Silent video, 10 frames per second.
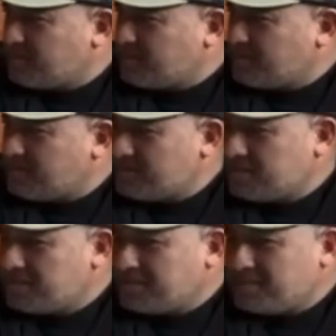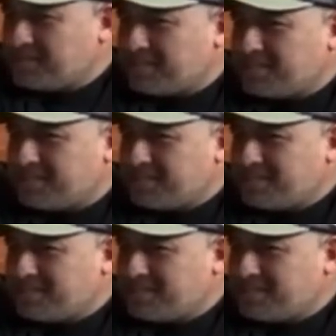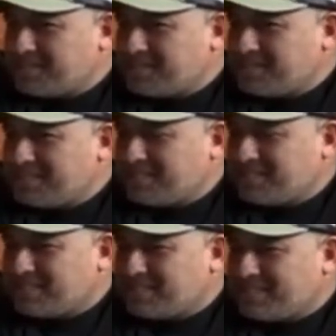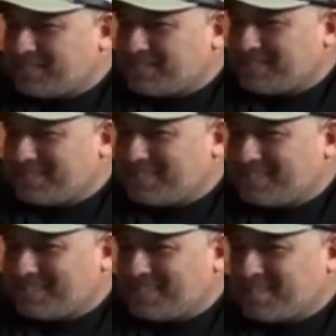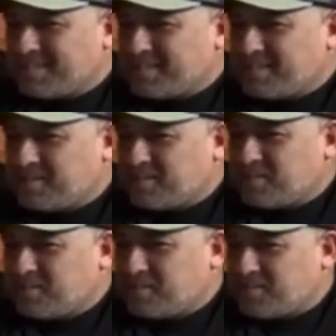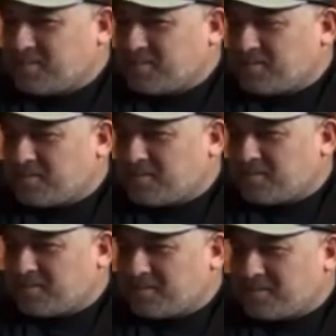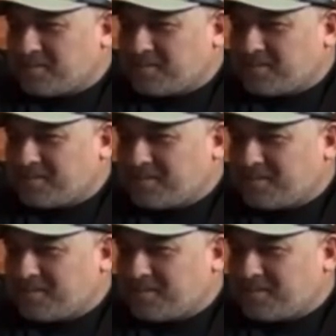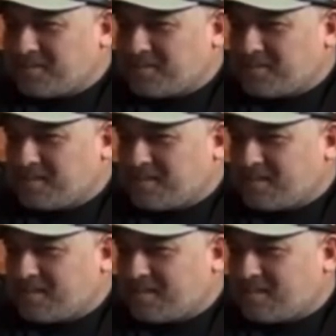(silent)